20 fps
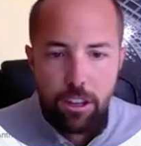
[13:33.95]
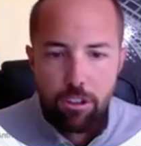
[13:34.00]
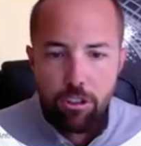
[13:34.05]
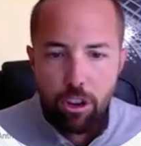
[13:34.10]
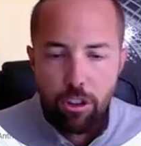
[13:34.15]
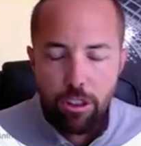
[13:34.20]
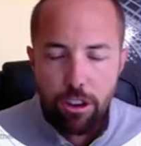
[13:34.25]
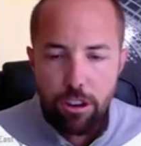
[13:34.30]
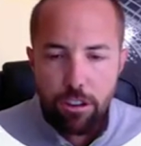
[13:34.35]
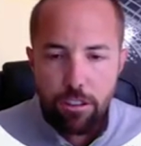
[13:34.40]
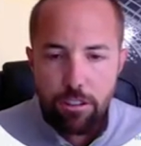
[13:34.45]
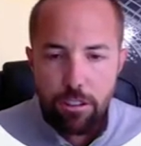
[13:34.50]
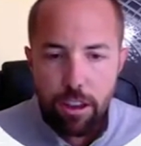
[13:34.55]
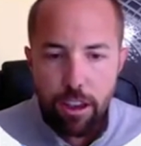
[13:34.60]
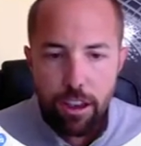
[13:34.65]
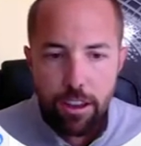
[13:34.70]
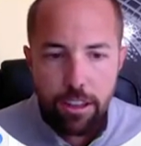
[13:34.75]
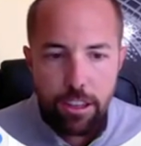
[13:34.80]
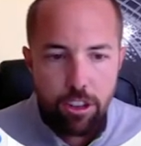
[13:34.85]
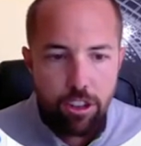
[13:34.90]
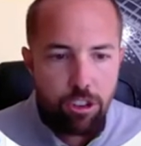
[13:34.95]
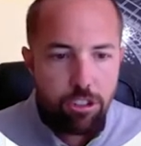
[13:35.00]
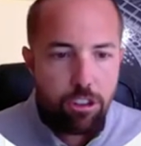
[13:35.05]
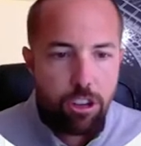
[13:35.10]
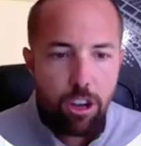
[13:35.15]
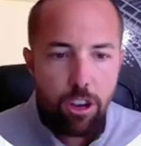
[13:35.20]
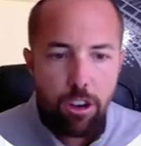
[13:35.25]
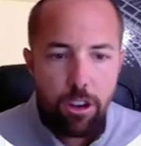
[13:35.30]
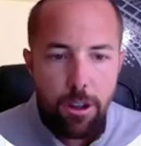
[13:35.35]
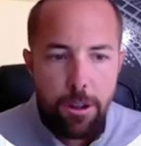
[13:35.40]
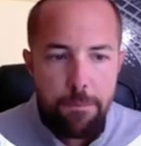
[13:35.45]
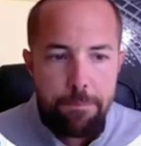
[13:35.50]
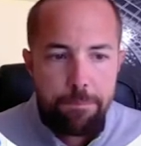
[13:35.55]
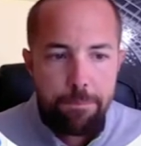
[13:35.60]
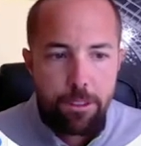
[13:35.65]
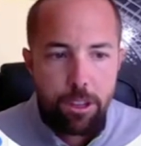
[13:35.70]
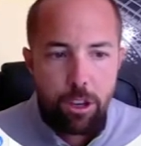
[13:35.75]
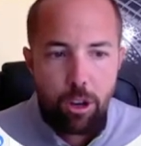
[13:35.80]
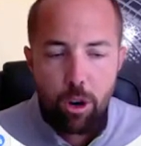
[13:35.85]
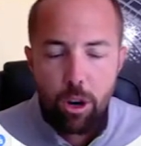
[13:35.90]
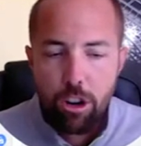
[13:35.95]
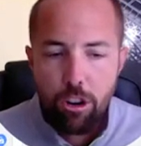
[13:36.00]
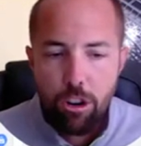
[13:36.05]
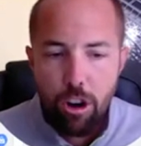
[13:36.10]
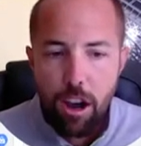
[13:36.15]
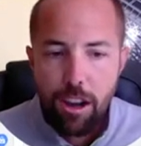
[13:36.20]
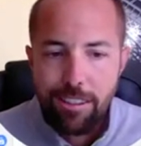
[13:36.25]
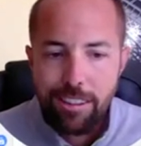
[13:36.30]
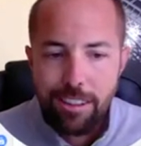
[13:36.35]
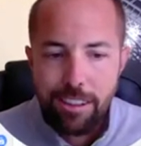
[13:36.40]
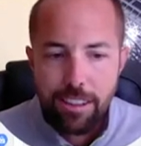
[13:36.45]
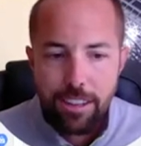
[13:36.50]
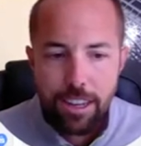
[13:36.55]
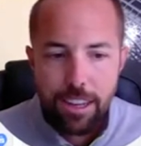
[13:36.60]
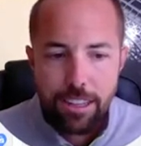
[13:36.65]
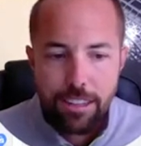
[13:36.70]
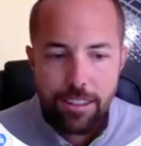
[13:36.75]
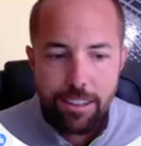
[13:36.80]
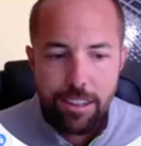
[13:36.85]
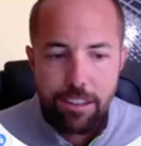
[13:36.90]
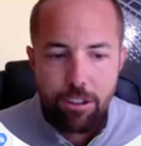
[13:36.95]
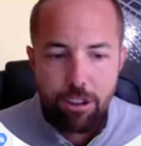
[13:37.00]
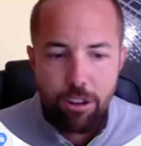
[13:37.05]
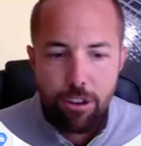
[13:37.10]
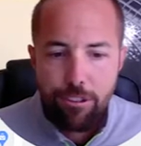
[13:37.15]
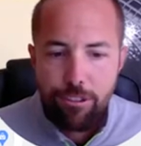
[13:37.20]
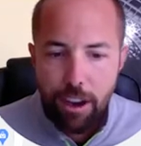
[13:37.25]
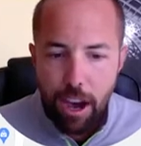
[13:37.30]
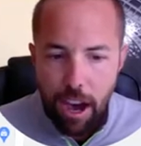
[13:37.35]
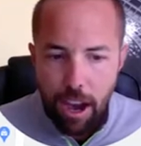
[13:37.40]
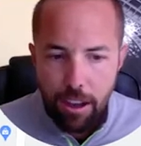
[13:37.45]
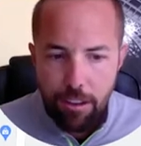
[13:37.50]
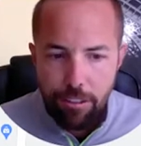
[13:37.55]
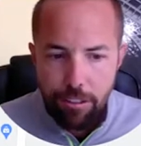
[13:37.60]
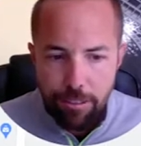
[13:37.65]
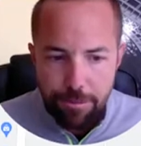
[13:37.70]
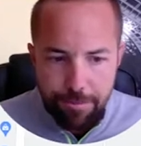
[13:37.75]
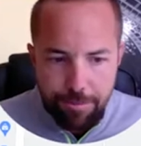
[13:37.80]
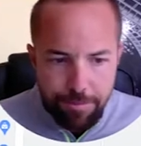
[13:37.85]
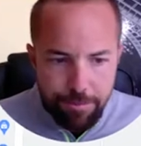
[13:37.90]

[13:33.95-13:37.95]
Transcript: So there's uh, you just go go across uh, six thirty-five,